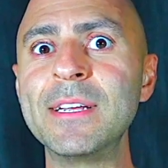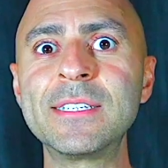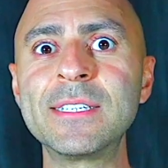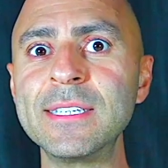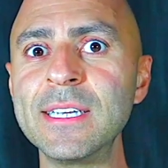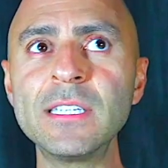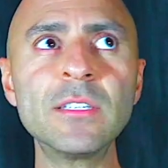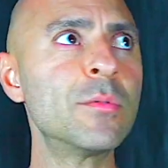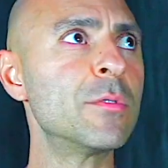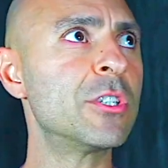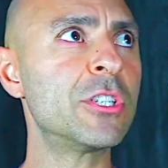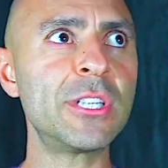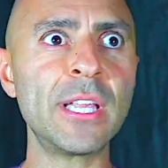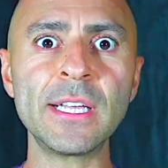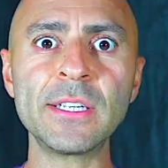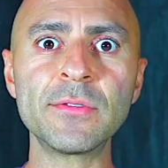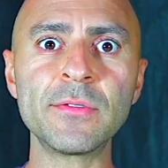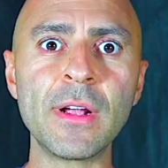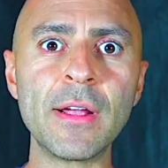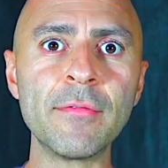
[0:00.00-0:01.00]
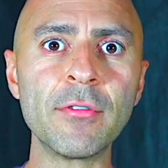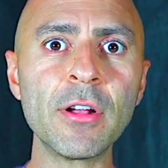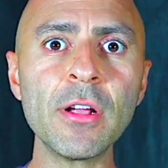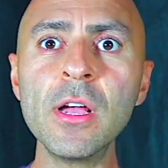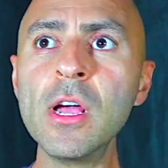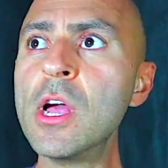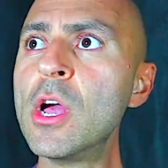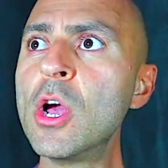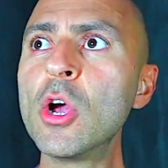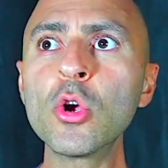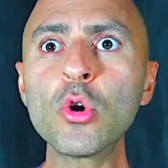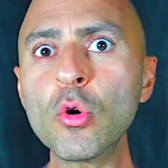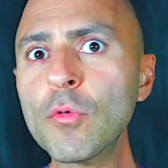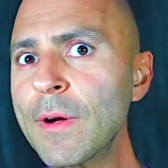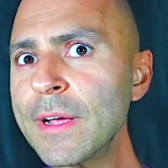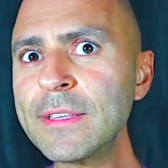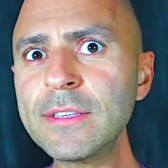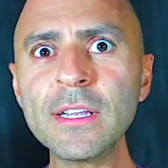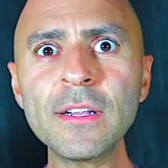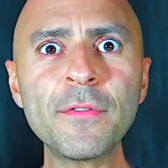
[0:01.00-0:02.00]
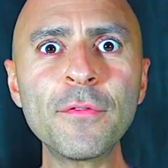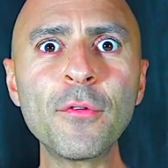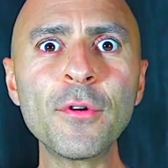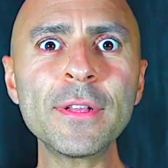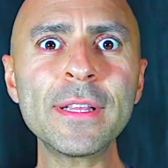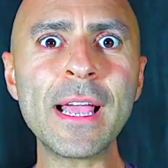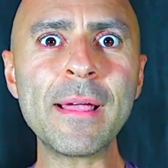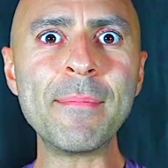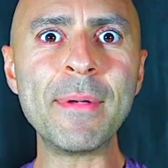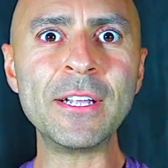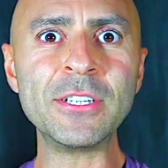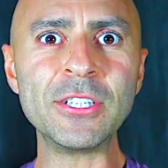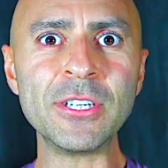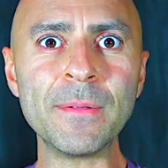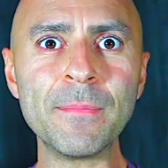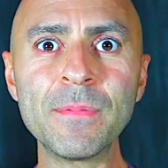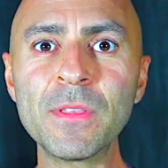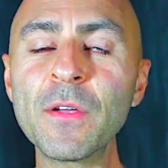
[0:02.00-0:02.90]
exists, which takes forever. Go right to the fourth dimension.